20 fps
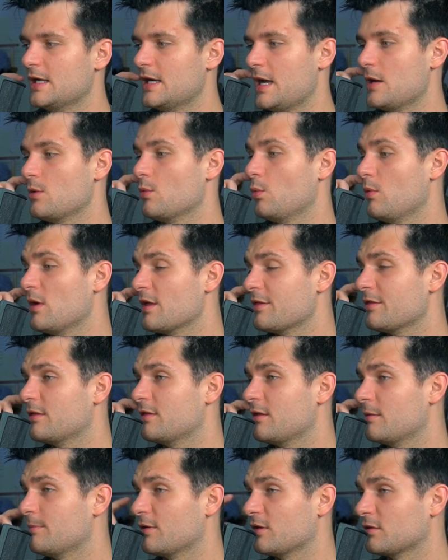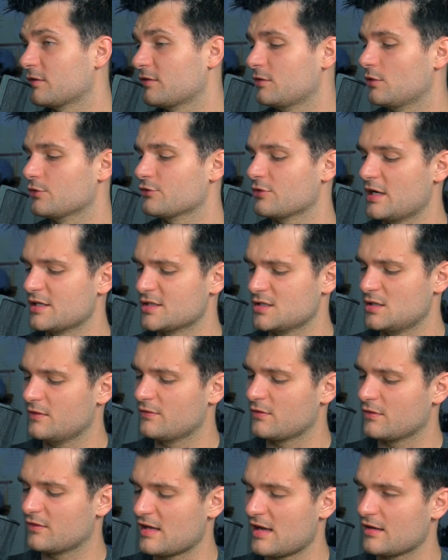And with the personal tragedy
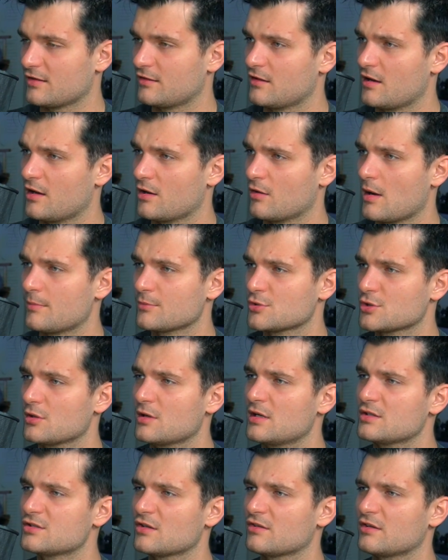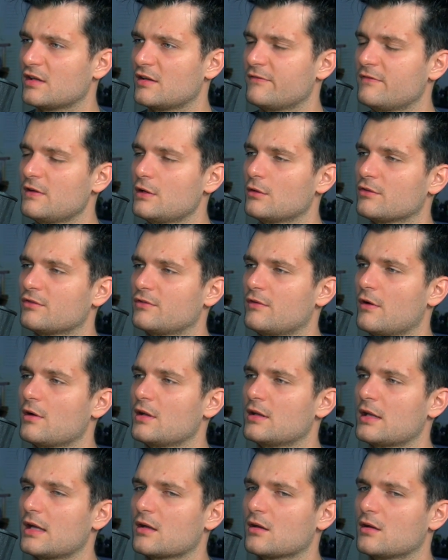for Zack Snyder, I'm sure it feels
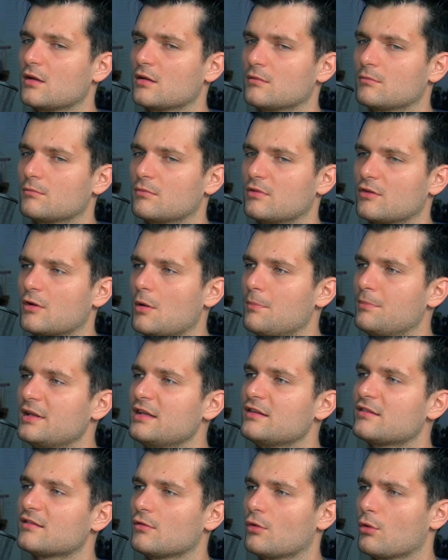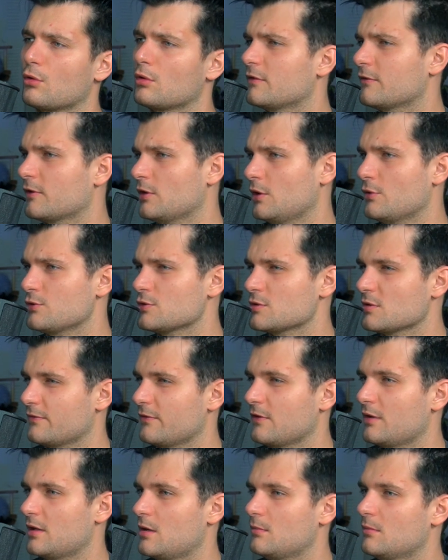very like a complete circle of closure
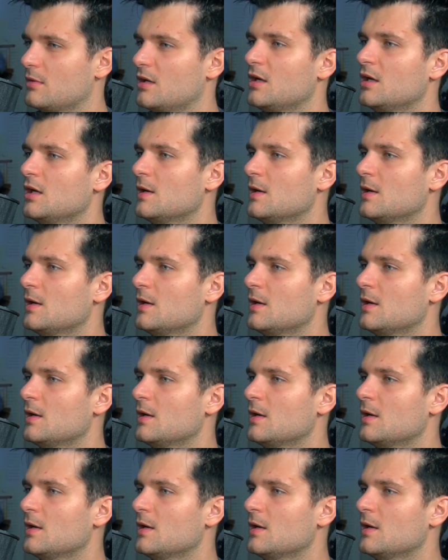for him